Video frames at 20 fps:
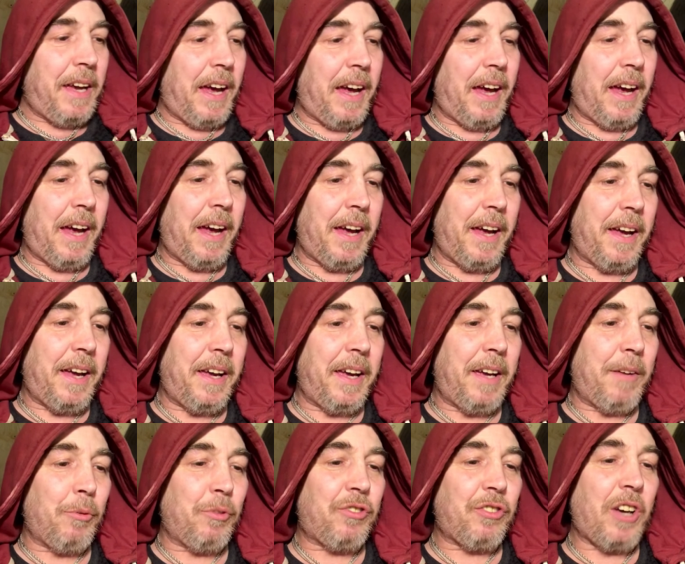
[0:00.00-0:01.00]

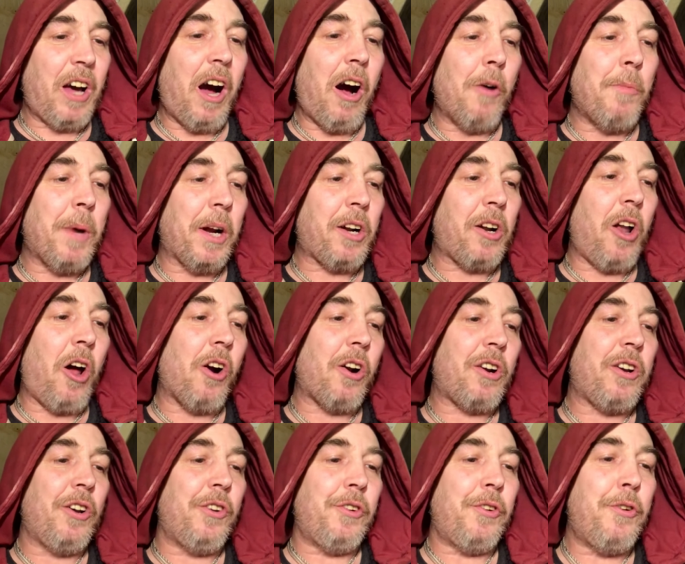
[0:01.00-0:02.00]
it was Carl
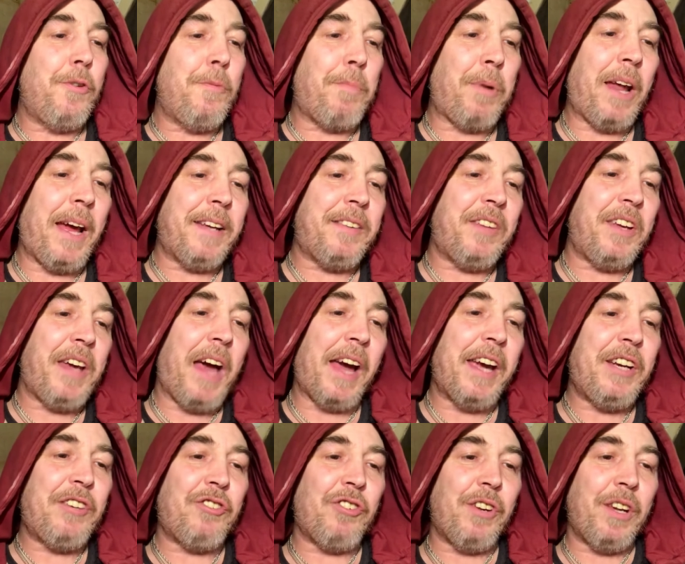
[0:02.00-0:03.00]
McLaughlin who played the
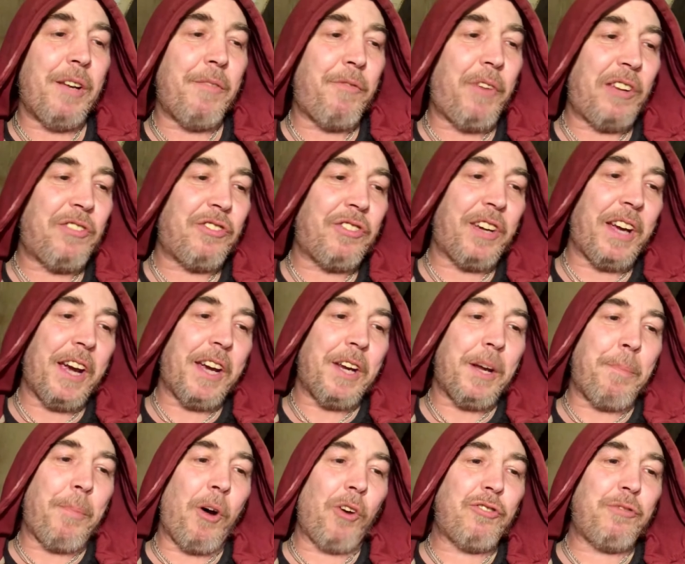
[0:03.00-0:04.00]
agent investigating a
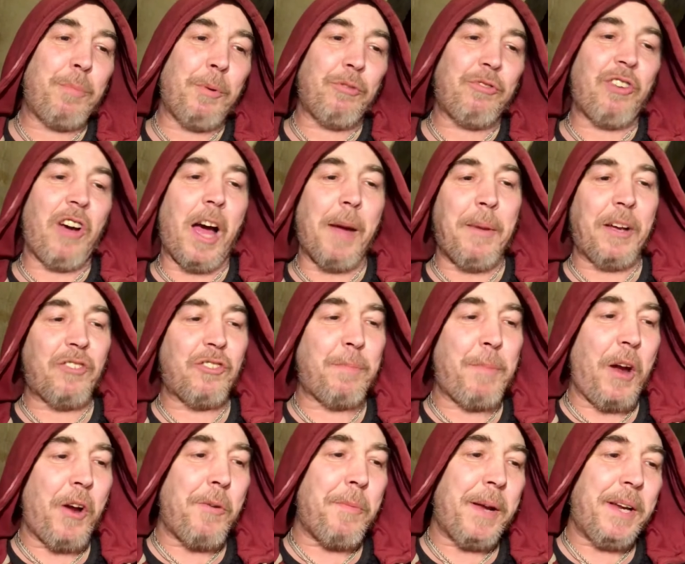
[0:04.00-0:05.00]
possible time
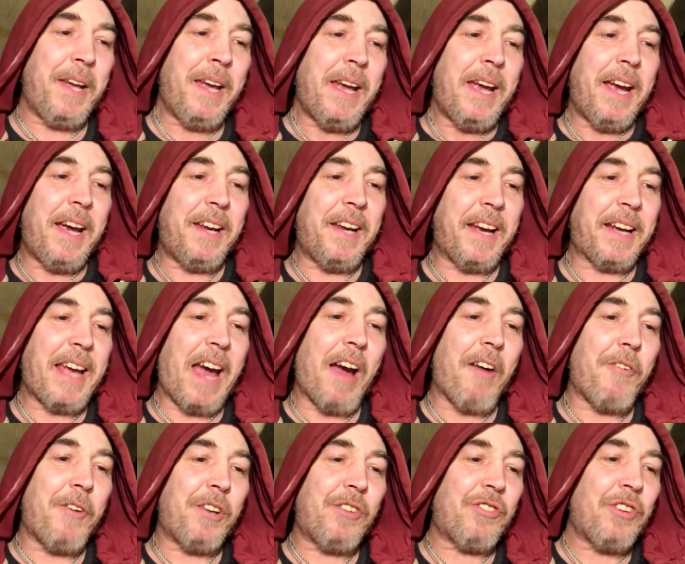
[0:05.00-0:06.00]
experiment in a
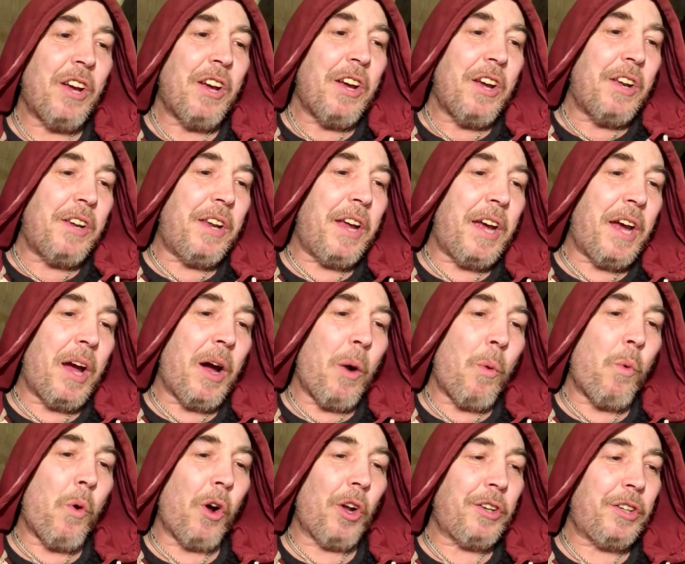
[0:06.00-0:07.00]
garage near
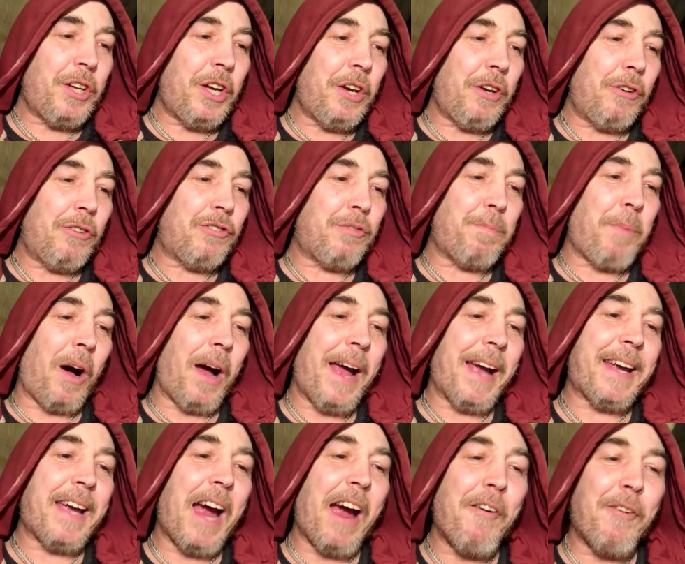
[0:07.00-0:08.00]
one used by a
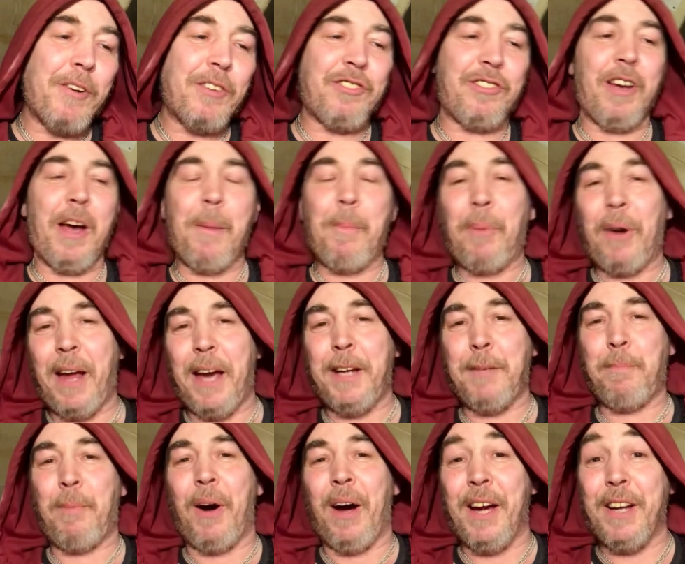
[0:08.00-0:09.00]
character
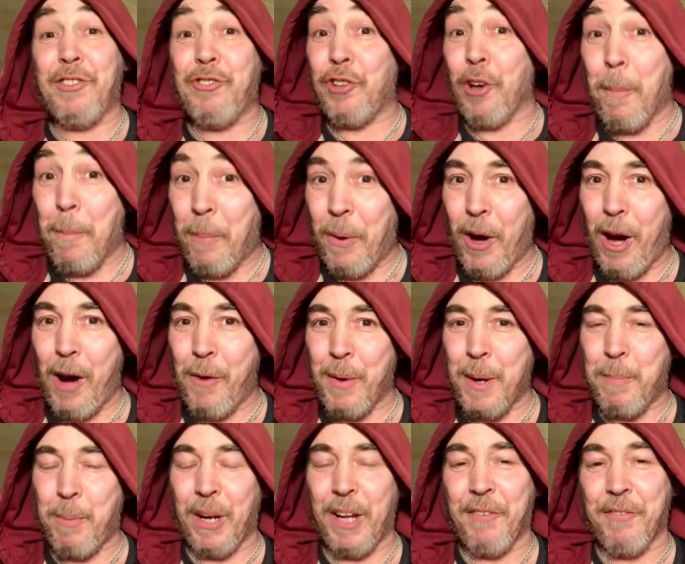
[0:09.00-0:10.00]
played by John
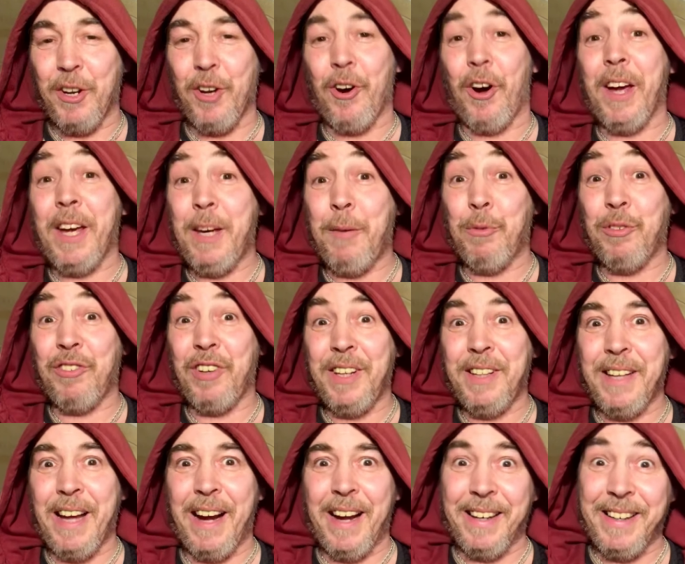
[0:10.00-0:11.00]
Pertwee, believe it or not. He was
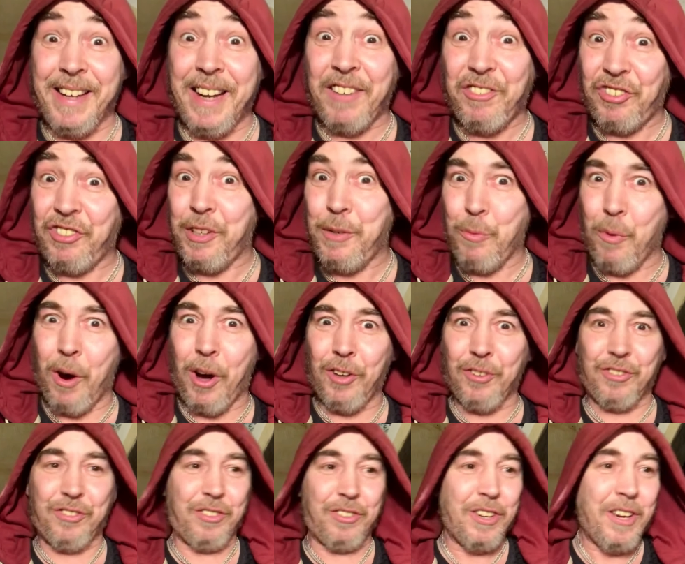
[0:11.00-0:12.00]
in that. Yes, he
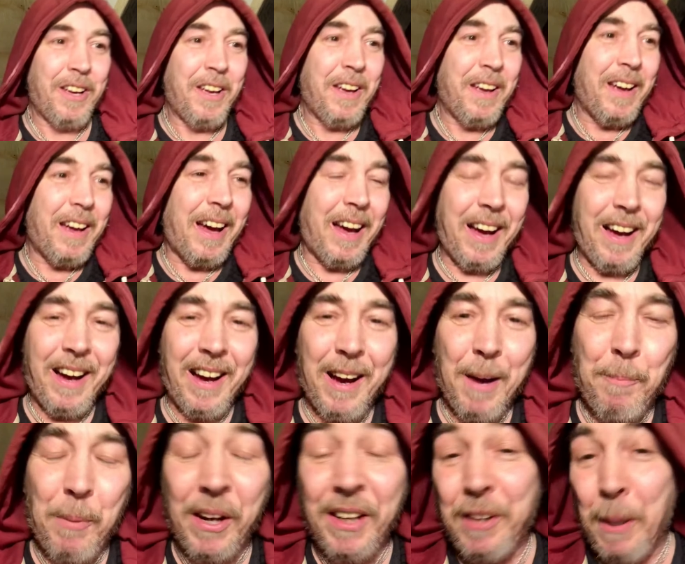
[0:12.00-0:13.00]
was.
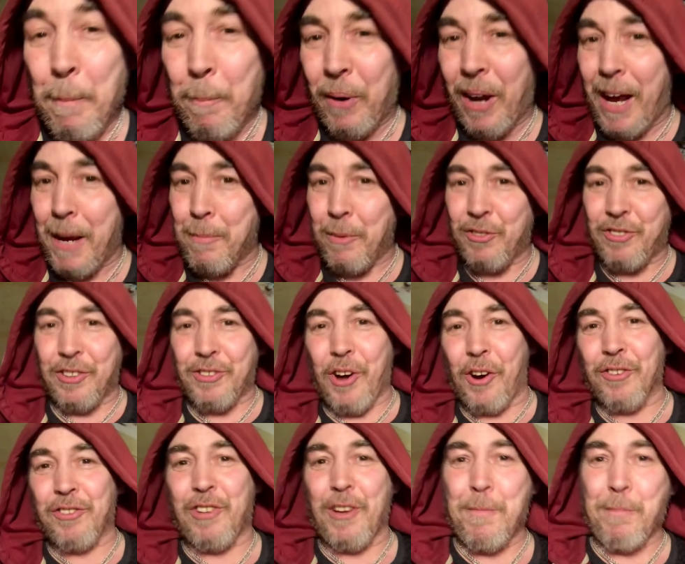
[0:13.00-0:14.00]
But he didn't play him as a
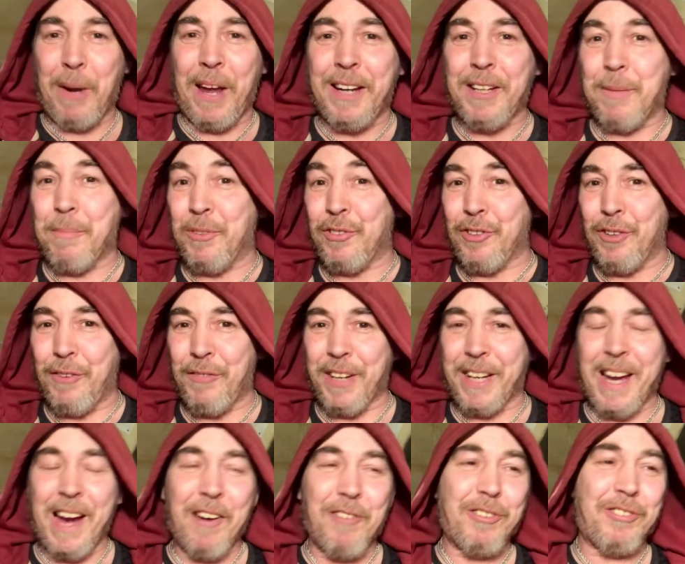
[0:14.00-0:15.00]
doctor. He played him as another
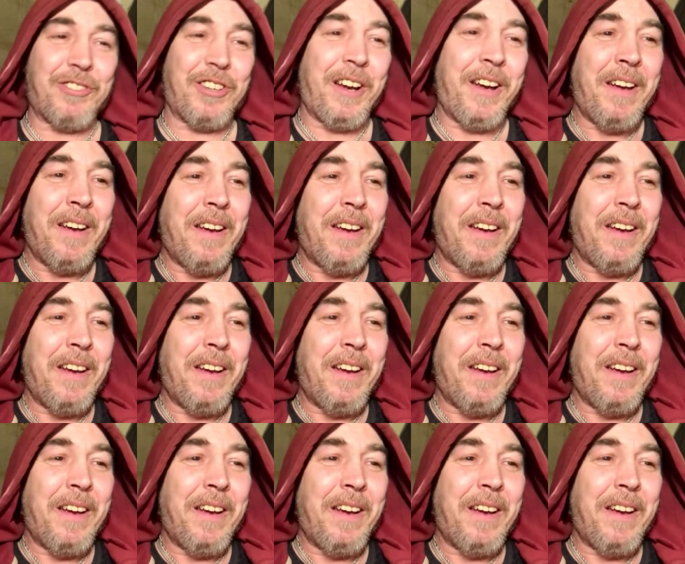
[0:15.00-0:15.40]
character.